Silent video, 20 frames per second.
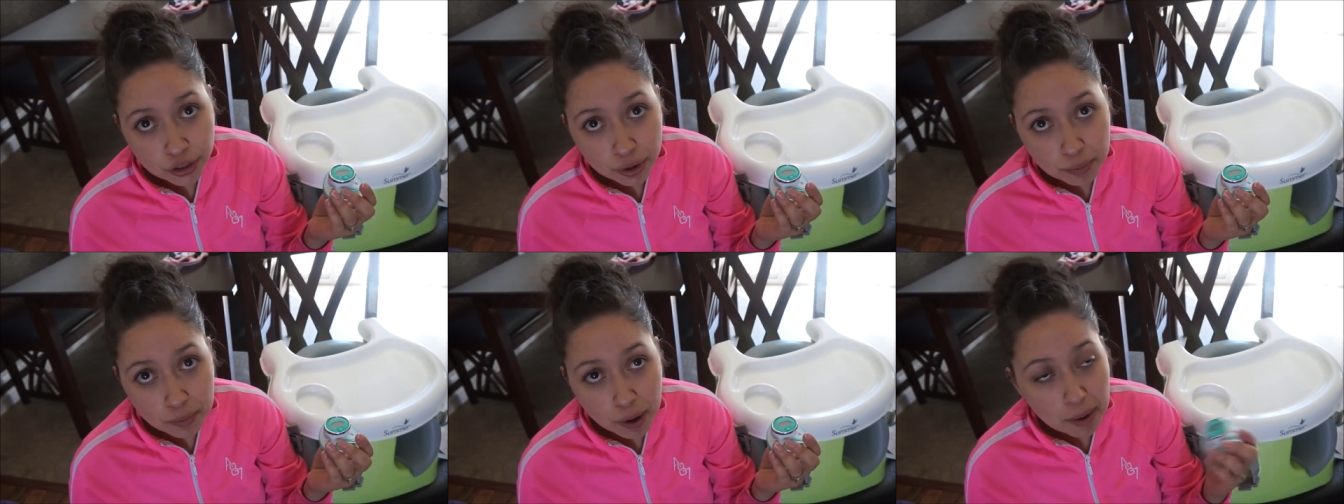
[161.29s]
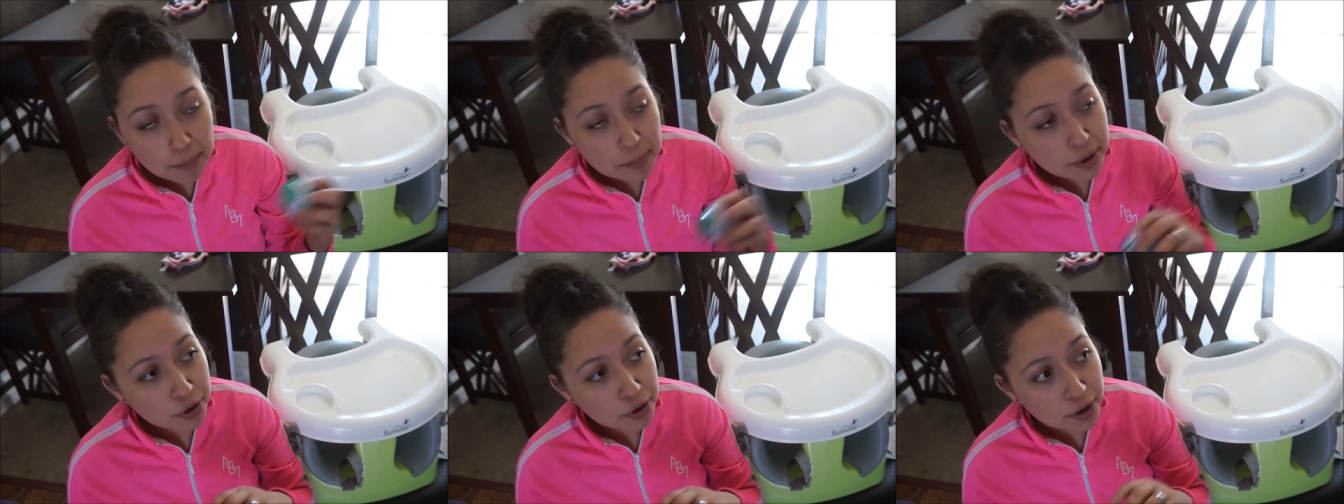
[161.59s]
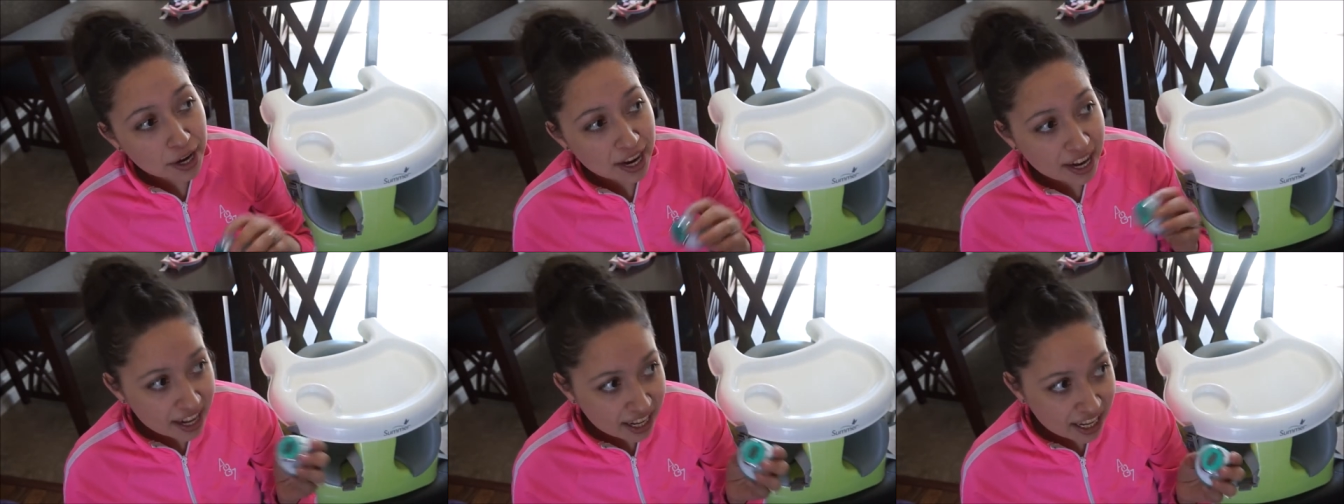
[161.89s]
thermometer
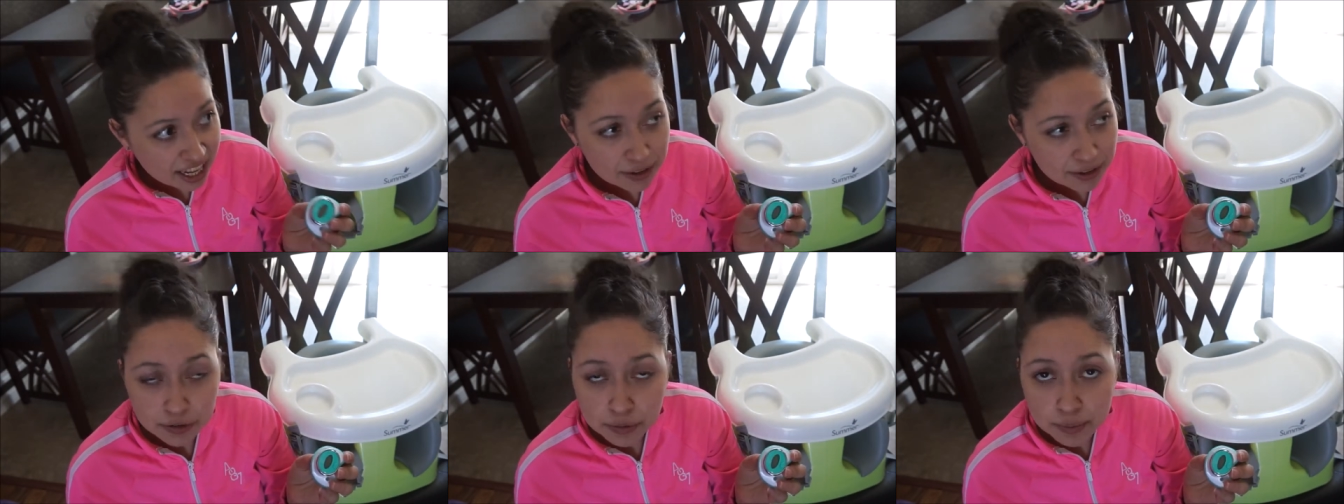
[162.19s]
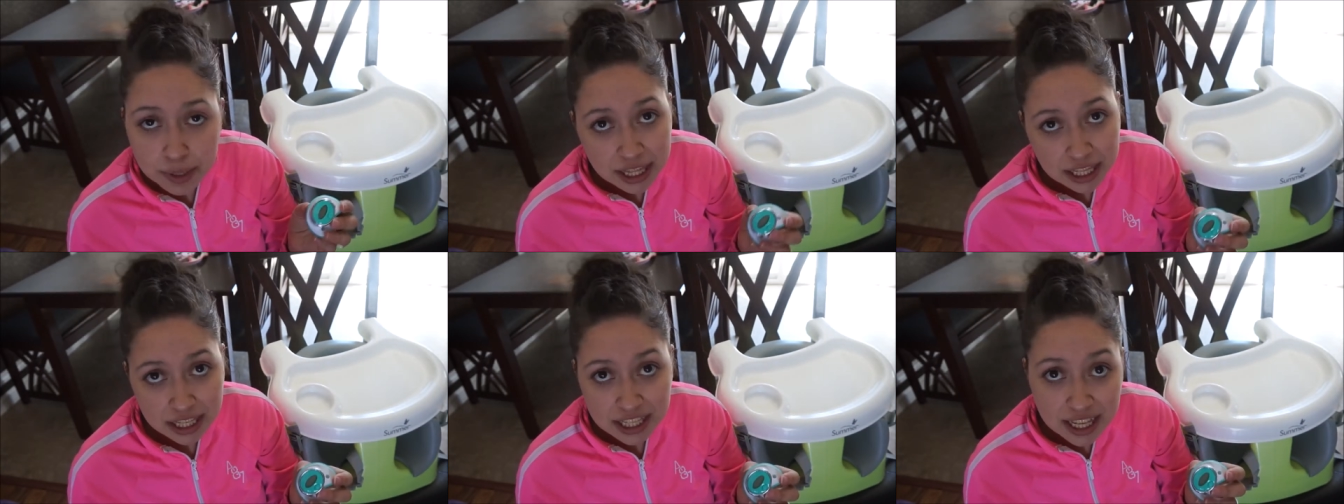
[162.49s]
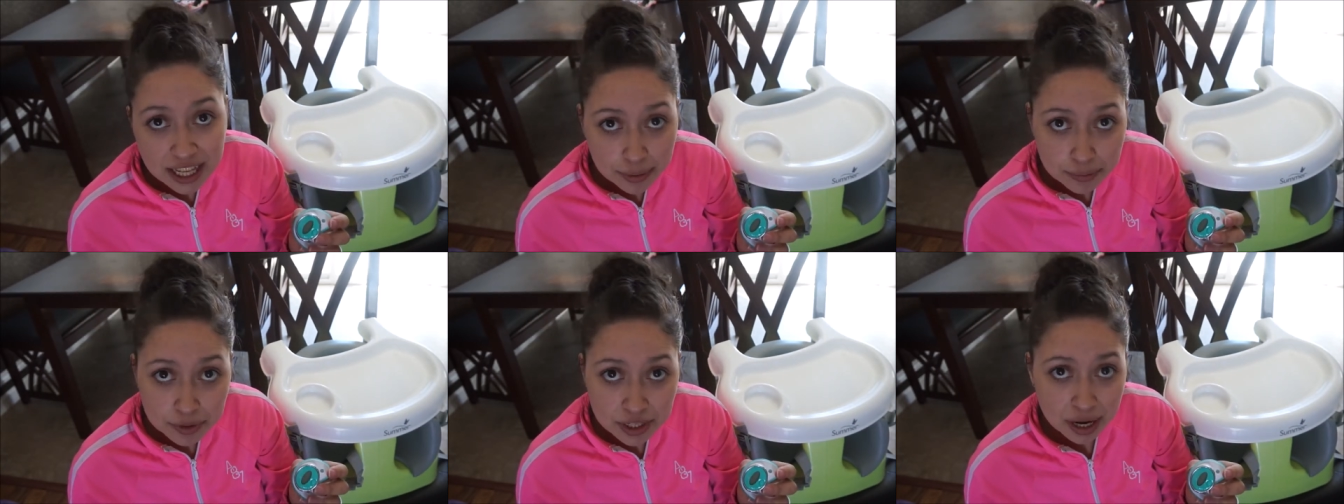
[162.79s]
and it gives me the
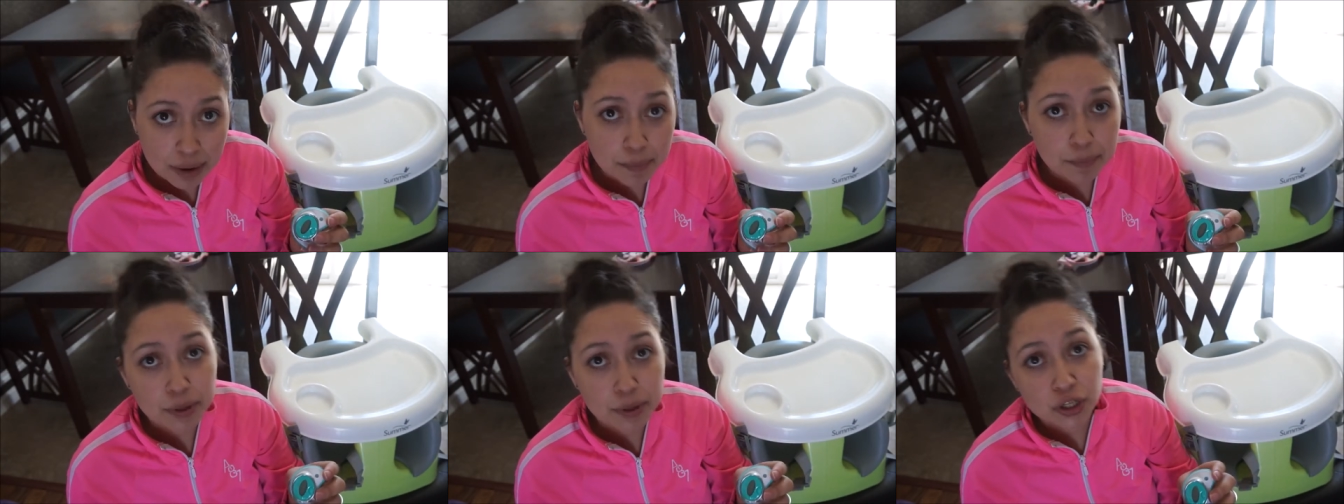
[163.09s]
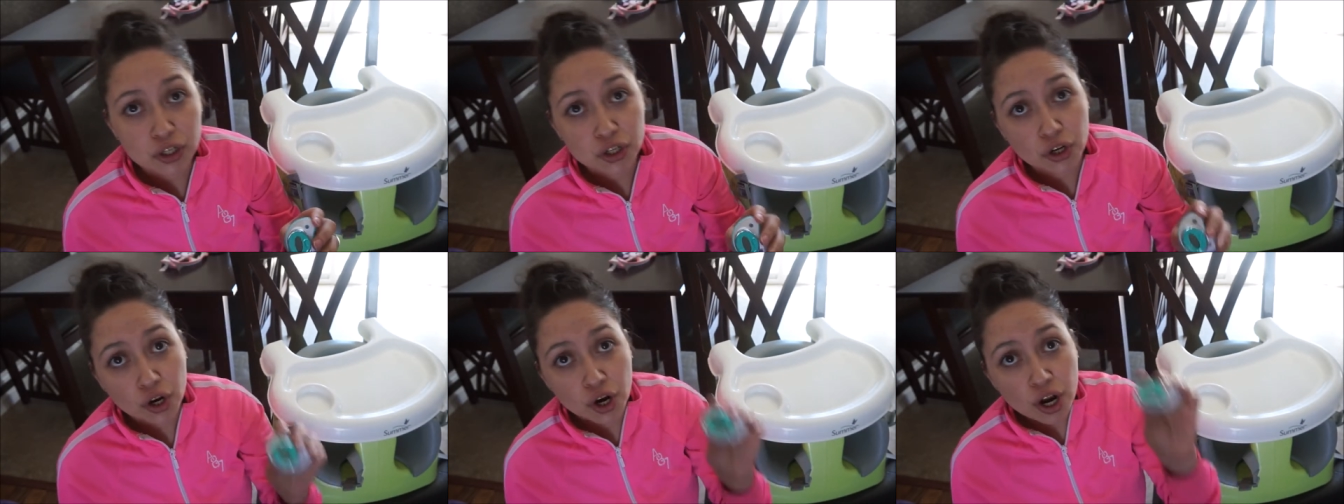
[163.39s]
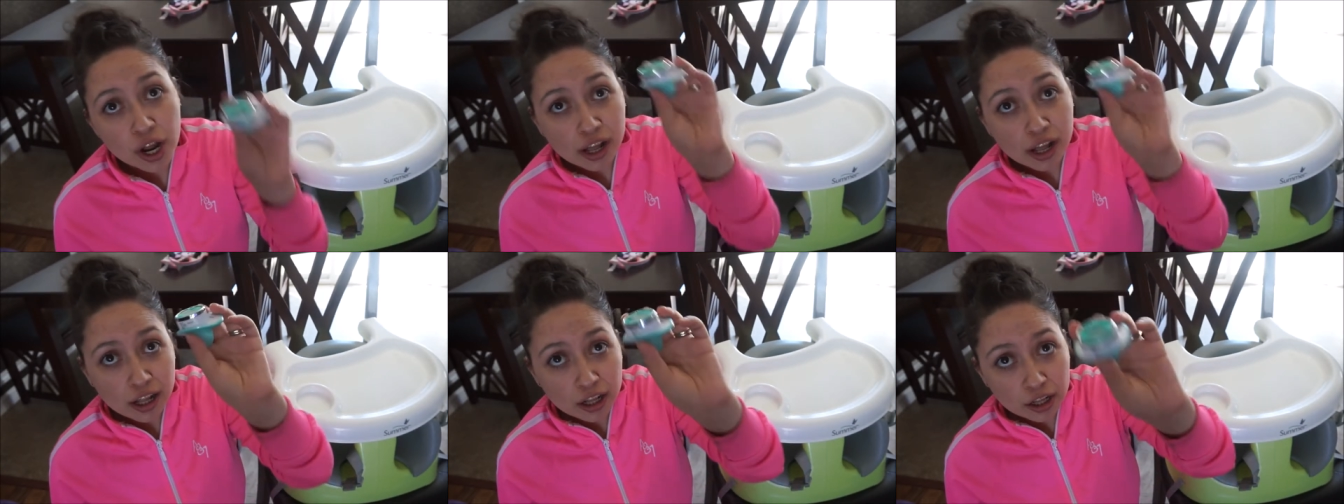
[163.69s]
same temperature.